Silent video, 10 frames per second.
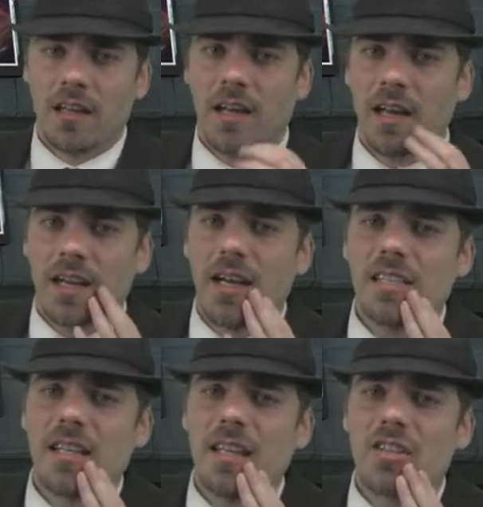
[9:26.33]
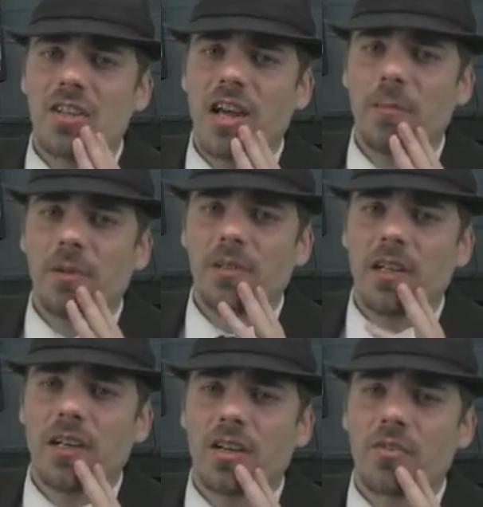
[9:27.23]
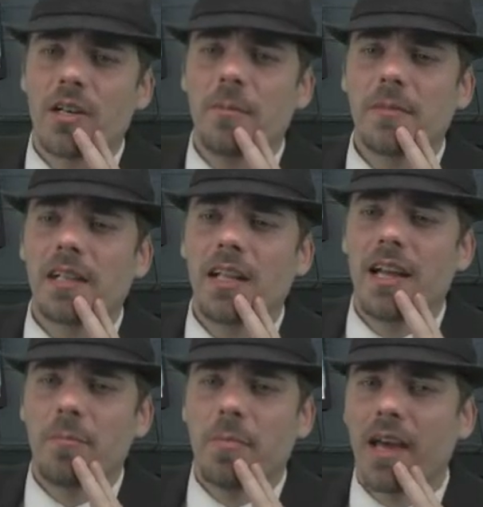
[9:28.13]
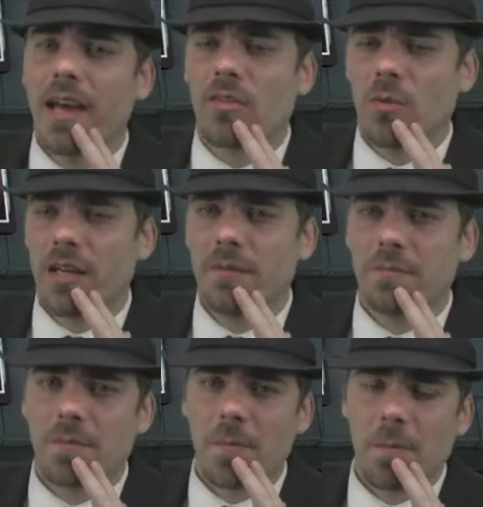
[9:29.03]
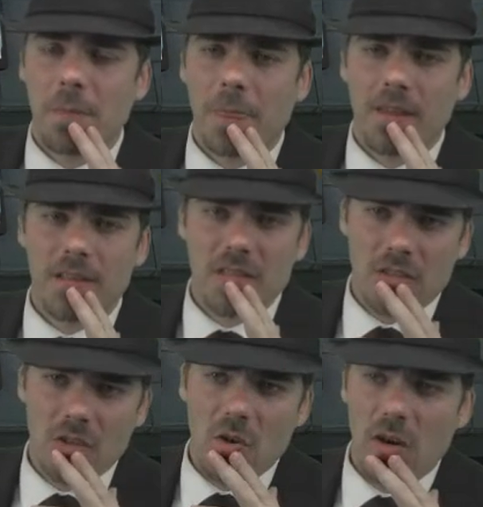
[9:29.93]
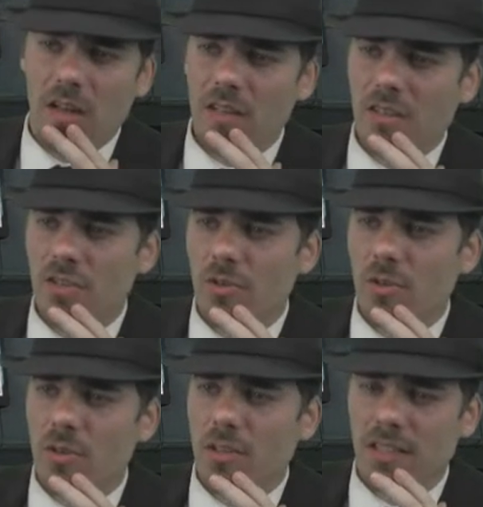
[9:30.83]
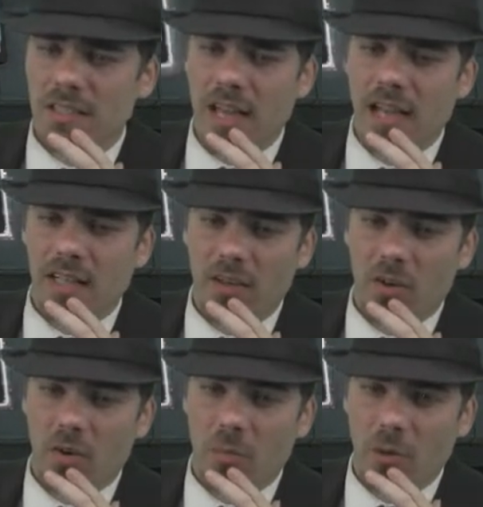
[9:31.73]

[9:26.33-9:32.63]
On Isolated Chapel, Grim Climb Pathway. So, unsure exactly. Oh,